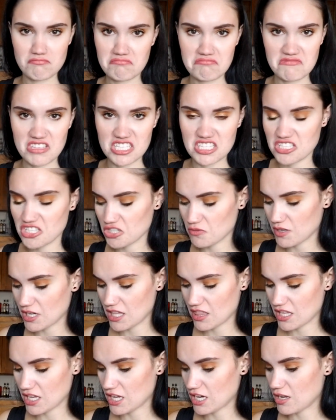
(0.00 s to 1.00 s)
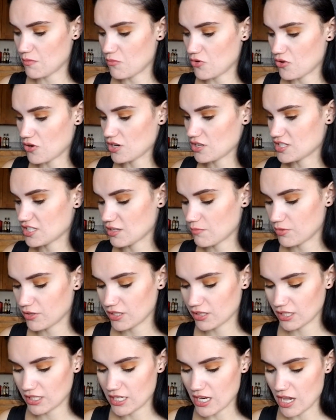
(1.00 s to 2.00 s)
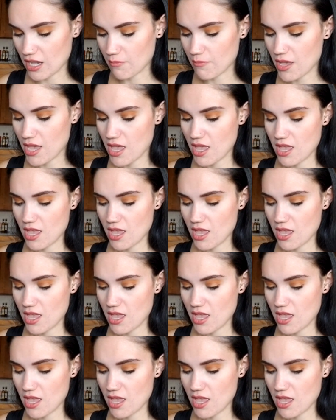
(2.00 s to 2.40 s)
doesn't do anything anymore. It's completely numb.